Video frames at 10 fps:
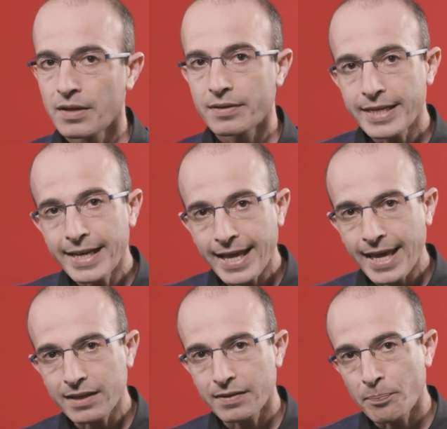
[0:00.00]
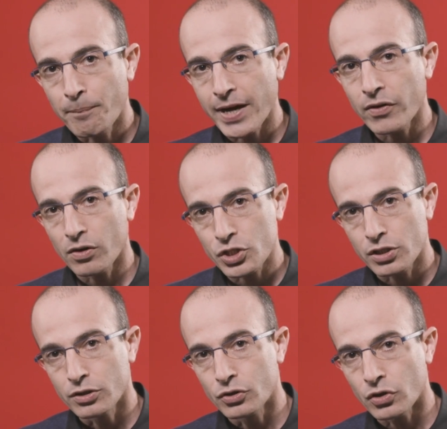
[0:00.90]
they lacked the
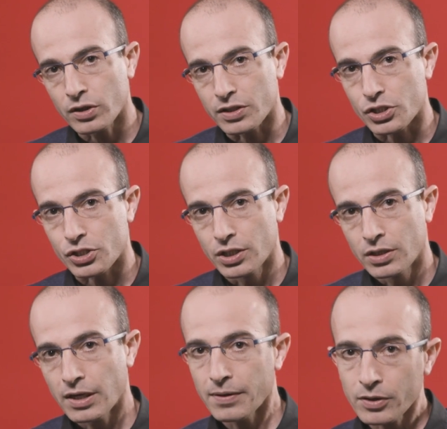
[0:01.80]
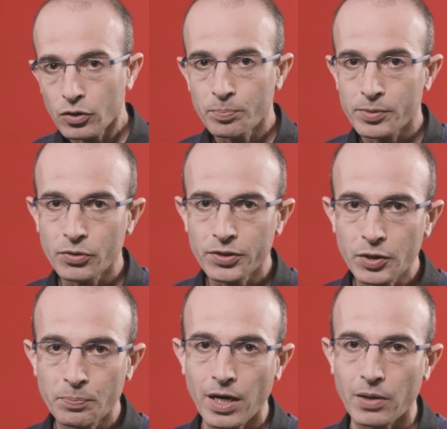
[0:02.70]
biological knowledge and the computing
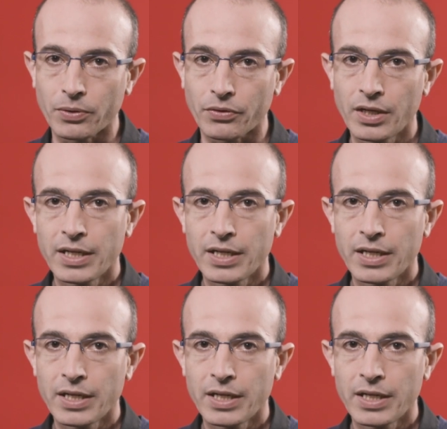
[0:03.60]
power